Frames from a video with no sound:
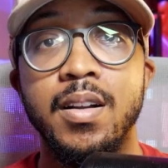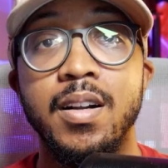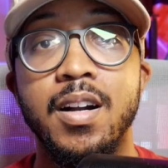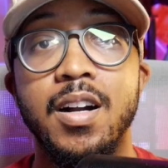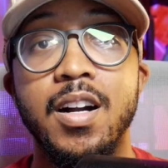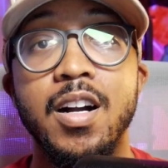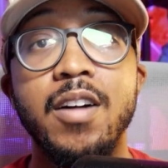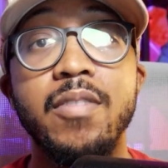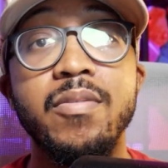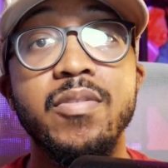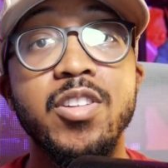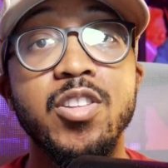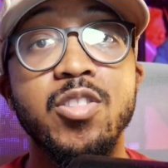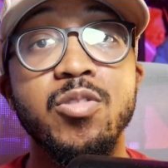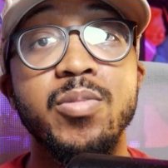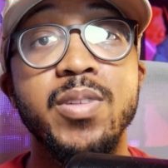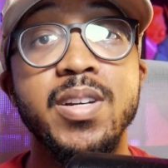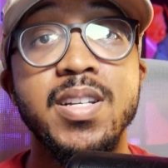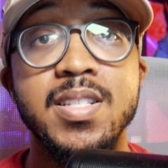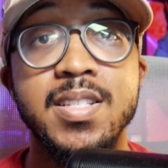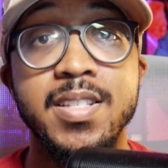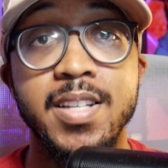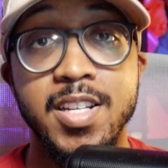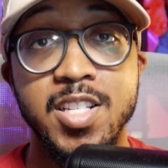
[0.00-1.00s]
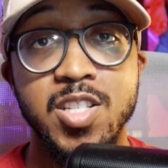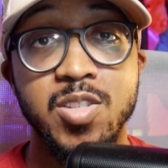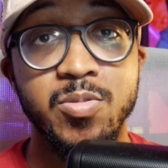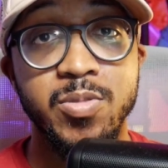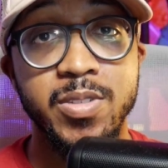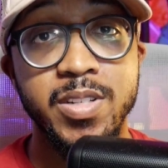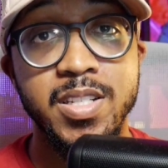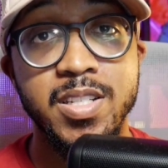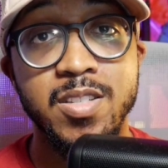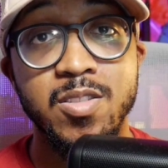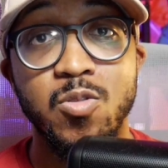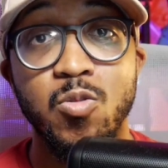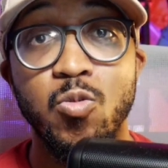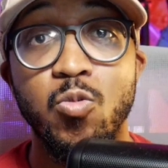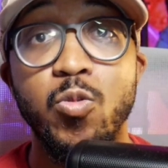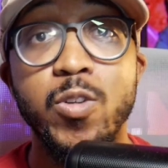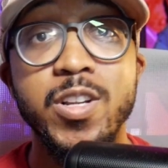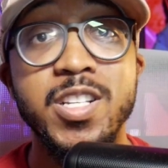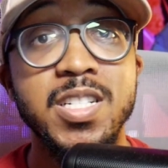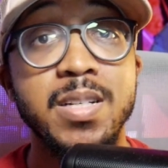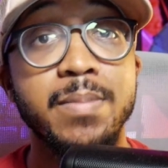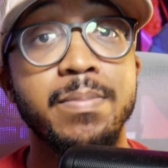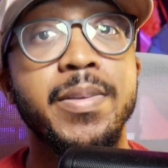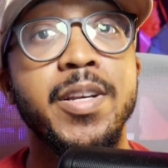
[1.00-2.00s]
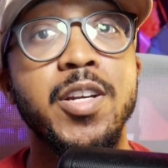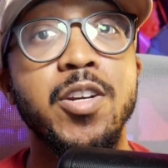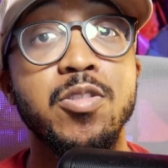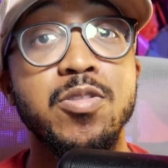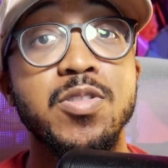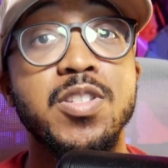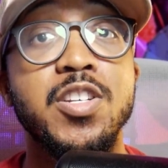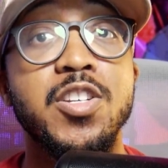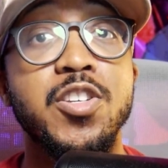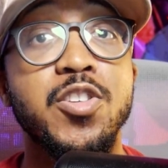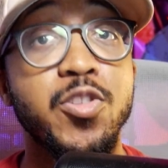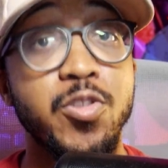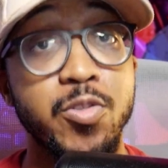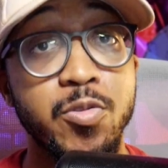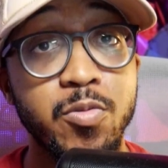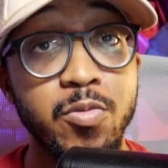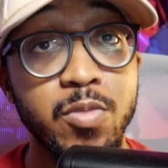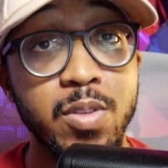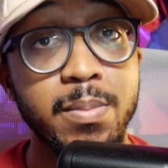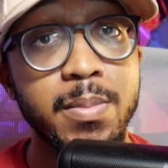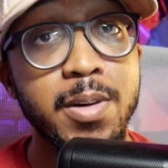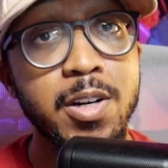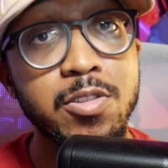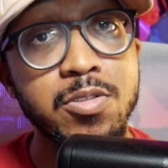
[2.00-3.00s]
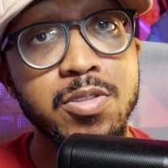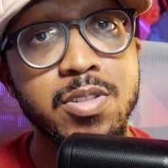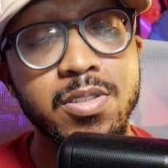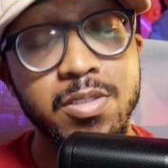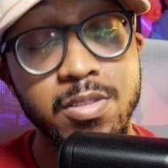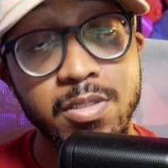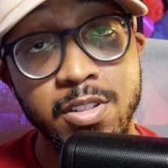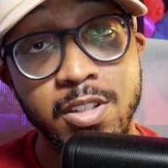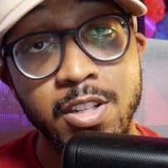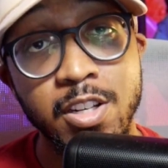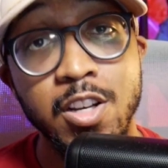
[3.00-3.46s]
Of the 3 accessories, which appealed to you the most?